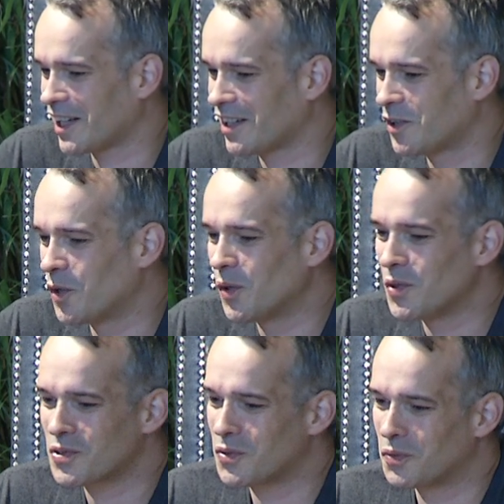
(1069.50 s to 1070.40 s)

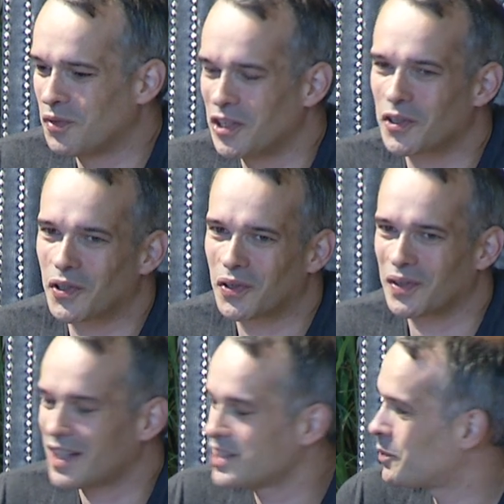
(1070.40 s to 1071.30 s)
calls to filter
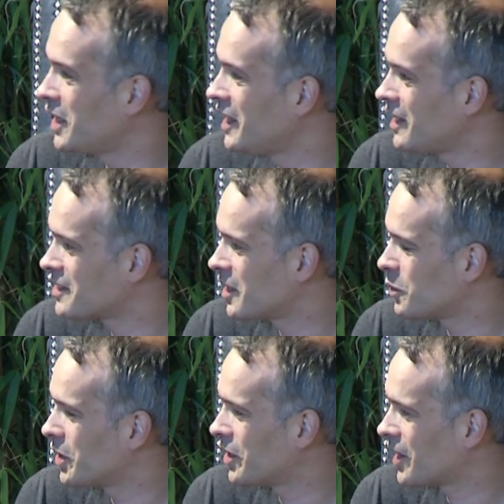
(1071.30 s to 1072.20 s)
at the beginning. Then we
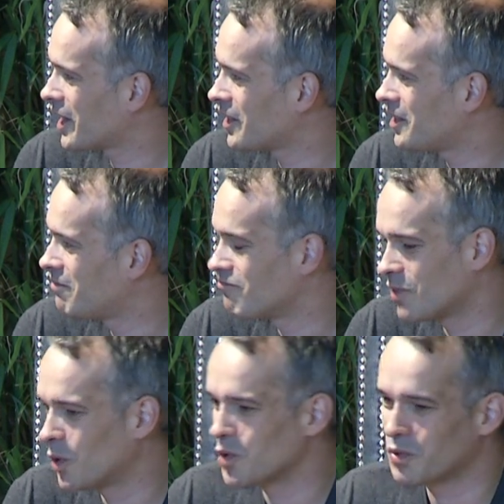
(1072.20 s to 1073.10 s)
got
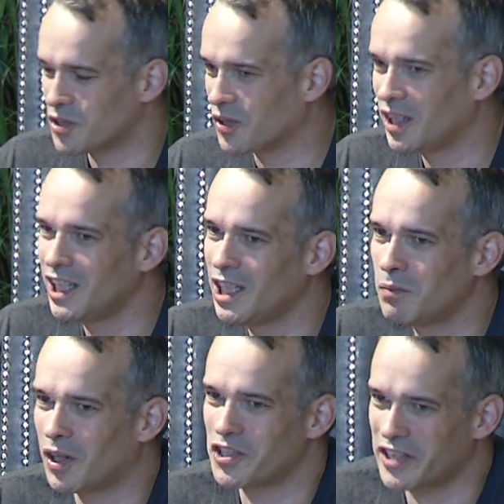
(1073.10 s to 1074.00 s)
calls with the team,
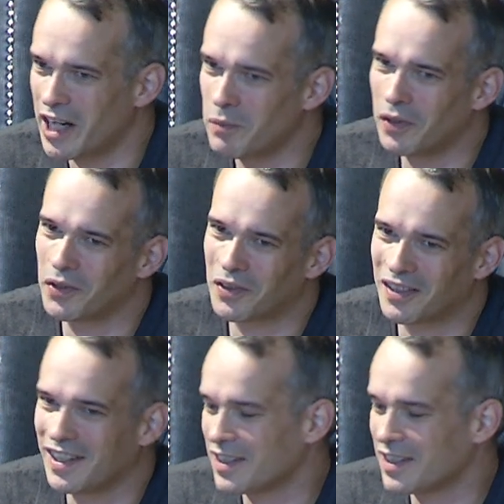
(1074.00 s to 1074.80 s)
assignment.